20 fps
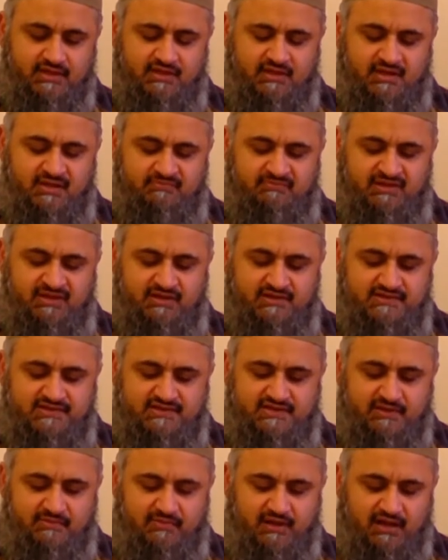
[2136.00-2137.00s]
Because
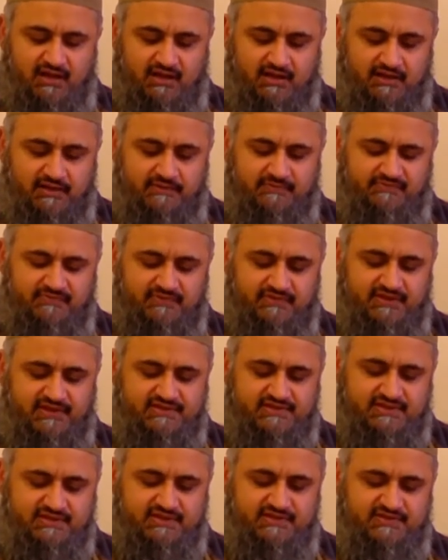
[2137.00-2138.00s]
Sama
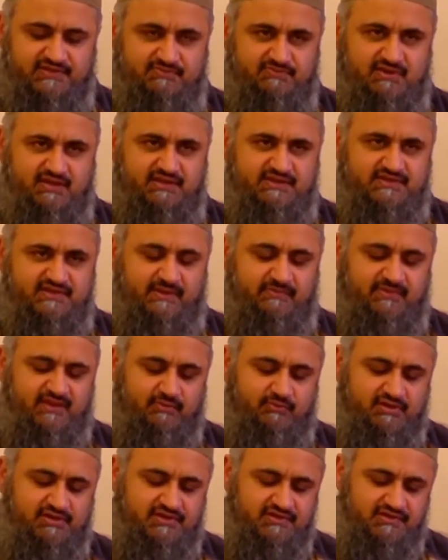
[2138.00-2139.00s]
doesn't just mean something
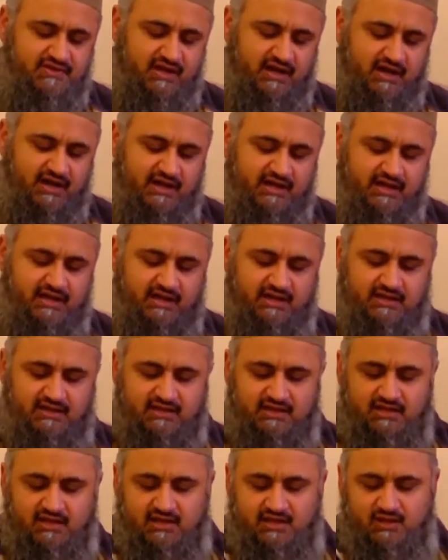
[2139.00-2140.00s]
which is high,
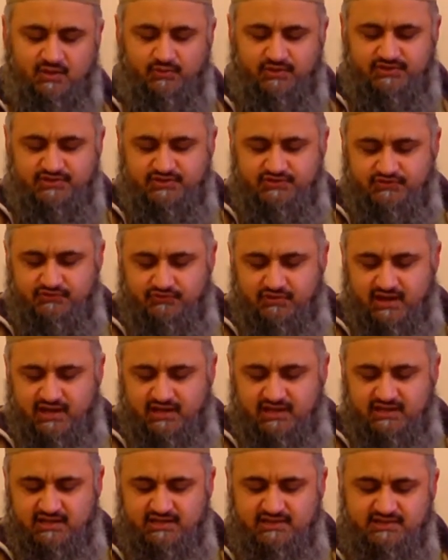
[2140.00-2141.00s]
which is
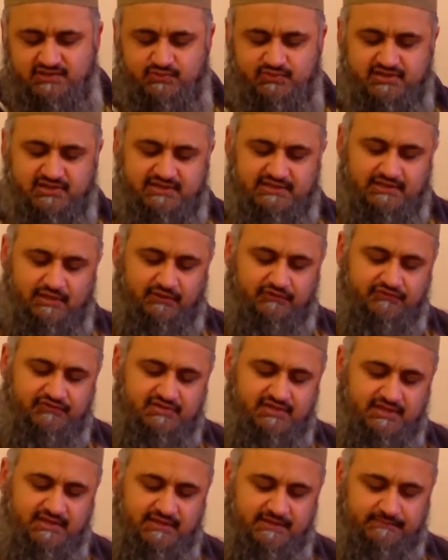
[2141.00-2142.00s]
raised, which is
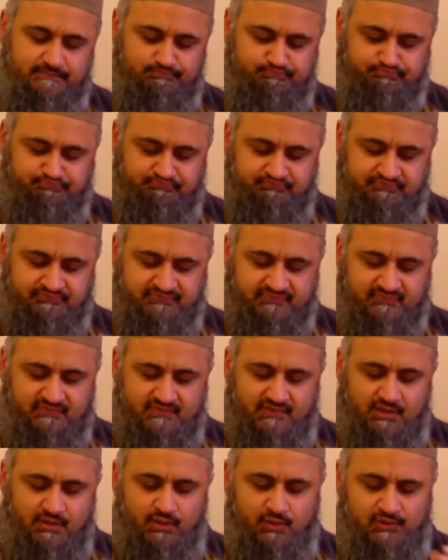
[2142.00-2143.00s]
lofty,
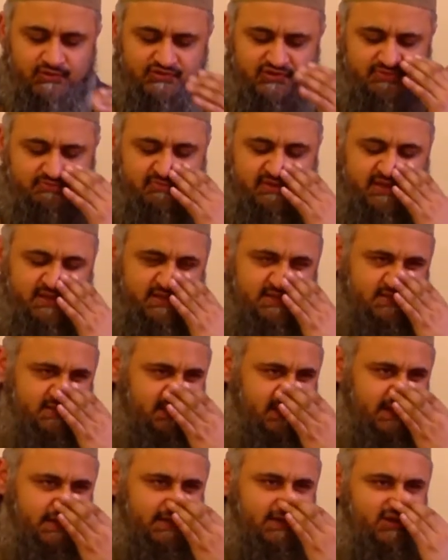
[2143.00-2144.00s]
also means
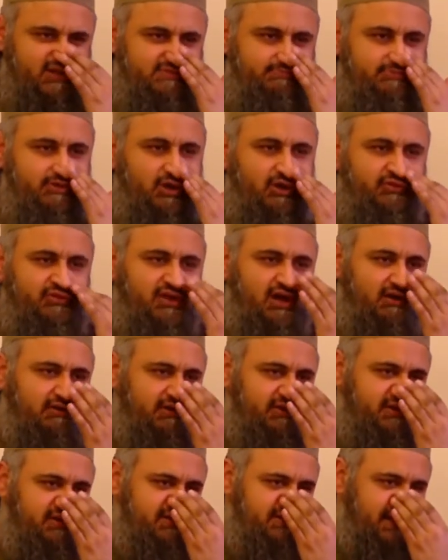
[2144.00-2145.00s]
it goes beyond our
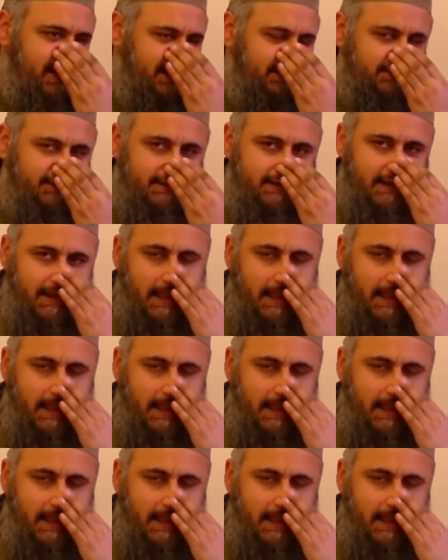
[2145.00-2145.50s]
understanding.